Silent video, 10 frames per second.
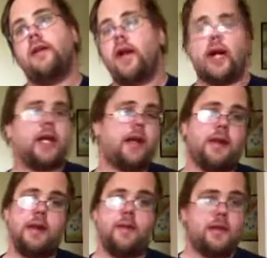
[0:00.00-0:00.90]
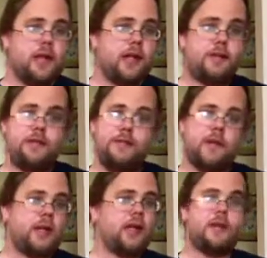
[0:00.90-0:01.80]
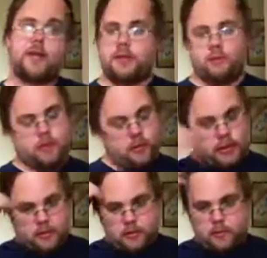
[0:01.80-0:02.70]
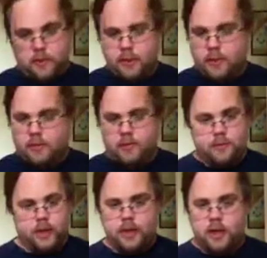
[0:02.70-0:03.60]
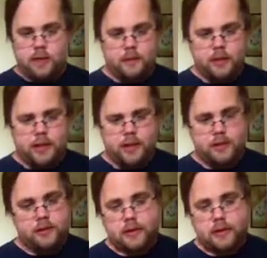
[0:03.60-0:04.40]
I can't think of his name. It's been right in my head, right out of my head.